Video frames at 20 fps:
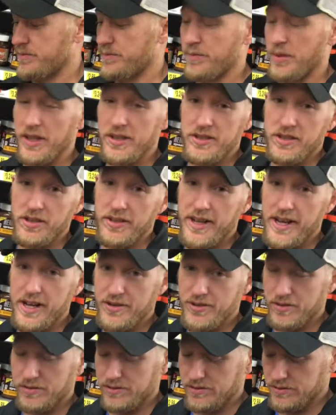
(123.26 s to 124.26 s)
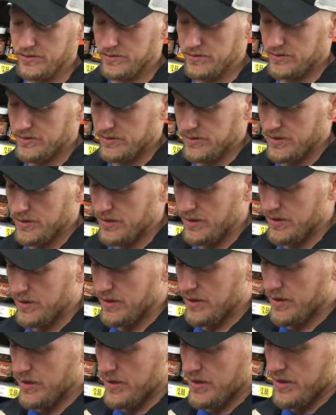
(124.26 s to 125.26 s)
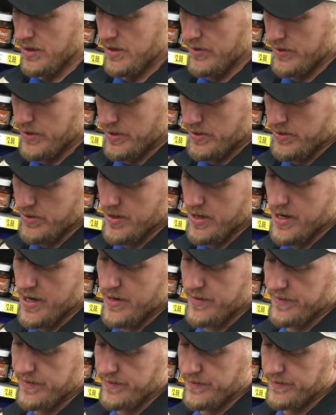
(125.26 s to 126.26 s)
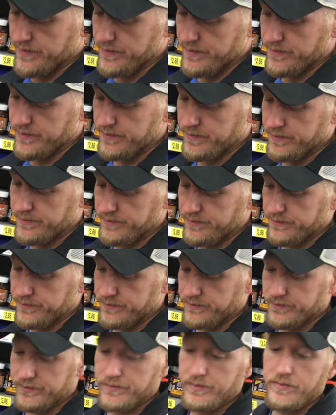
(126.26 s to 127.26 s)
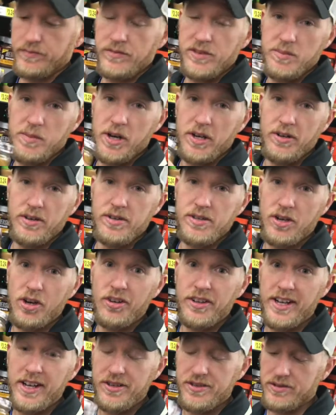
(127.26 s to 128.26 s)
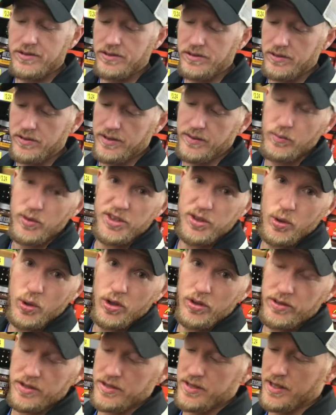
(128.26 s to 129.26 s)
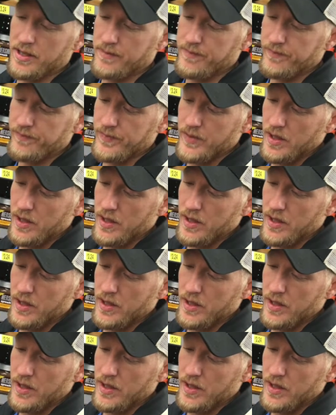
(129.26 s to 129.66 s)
But it's all natural. And then you have Smucker's all natural with the oil at the top.